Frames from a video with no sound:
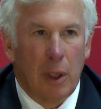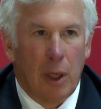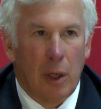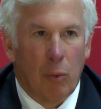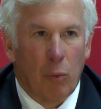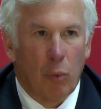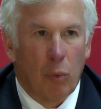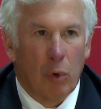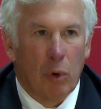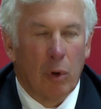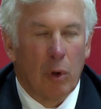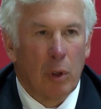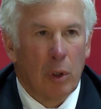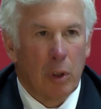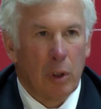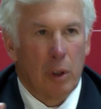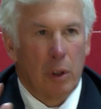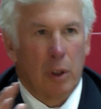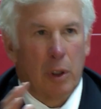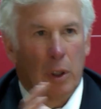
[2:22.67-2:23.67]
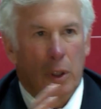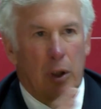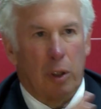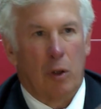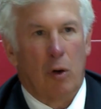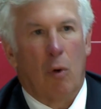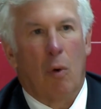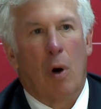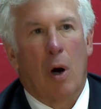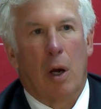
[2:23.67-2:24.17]
And we're going to
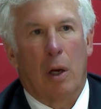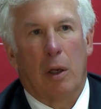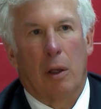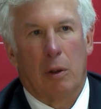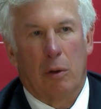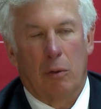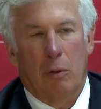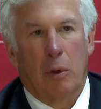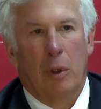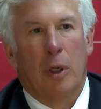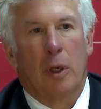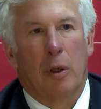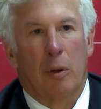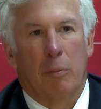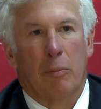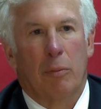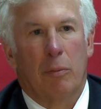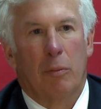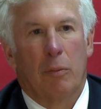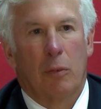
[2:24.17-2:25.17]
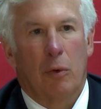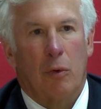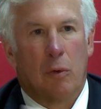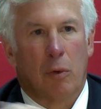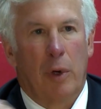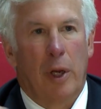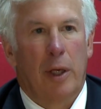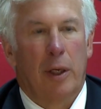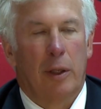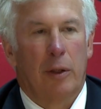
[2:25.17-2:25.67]
go out on a limb
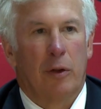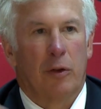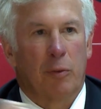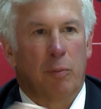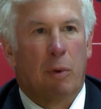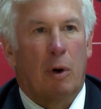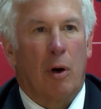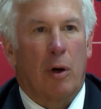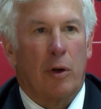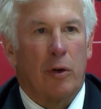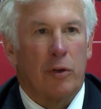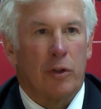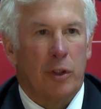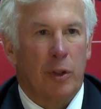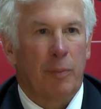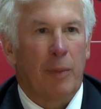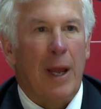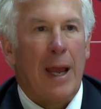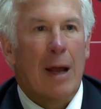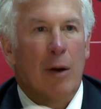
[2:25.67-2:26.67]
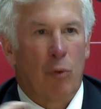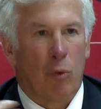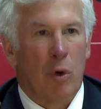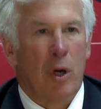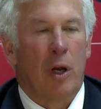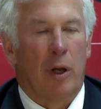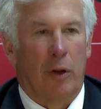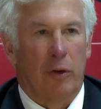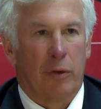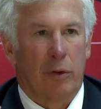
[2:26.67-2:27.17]
creating this partnership at
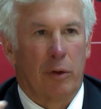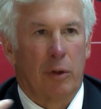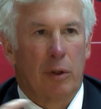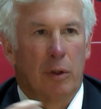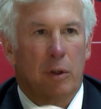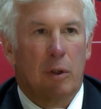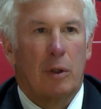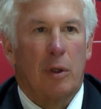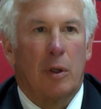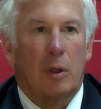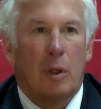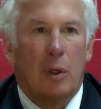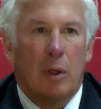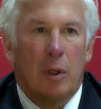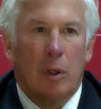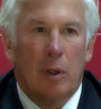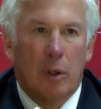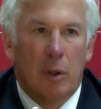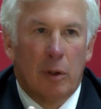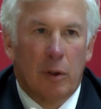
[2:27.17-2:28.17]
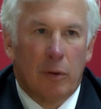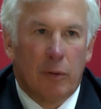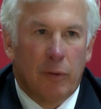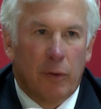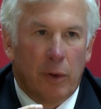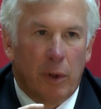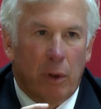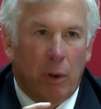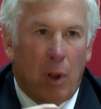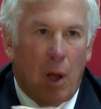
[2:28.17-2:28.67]
risk
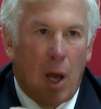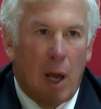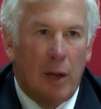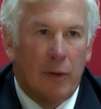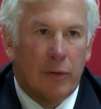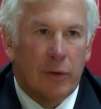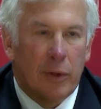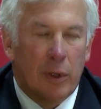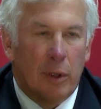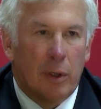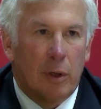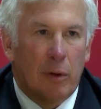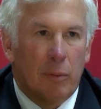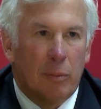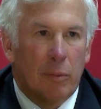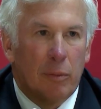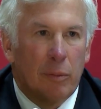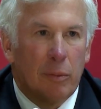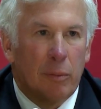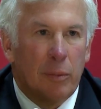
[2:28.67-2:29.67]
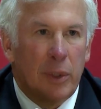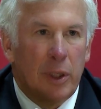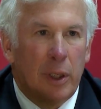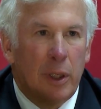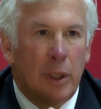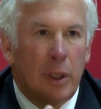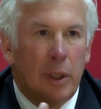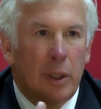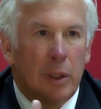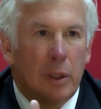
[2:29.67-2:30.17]
for the lives that are
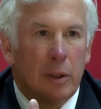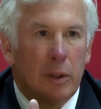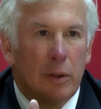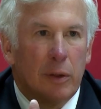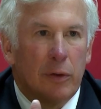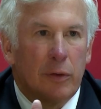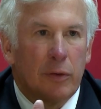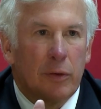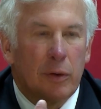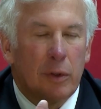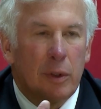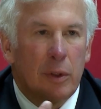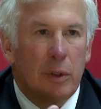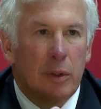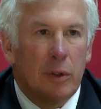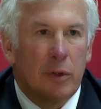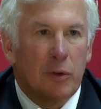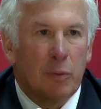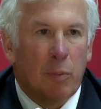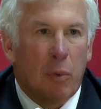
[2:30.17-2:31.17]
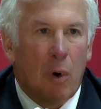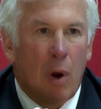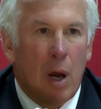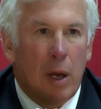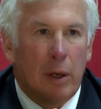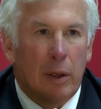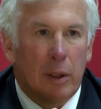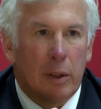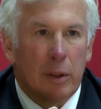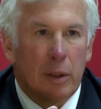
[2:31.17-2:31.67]
beginning in this, in this
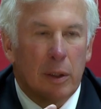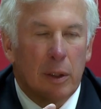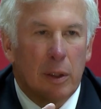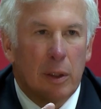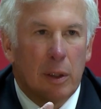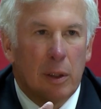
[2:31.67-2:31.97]
product.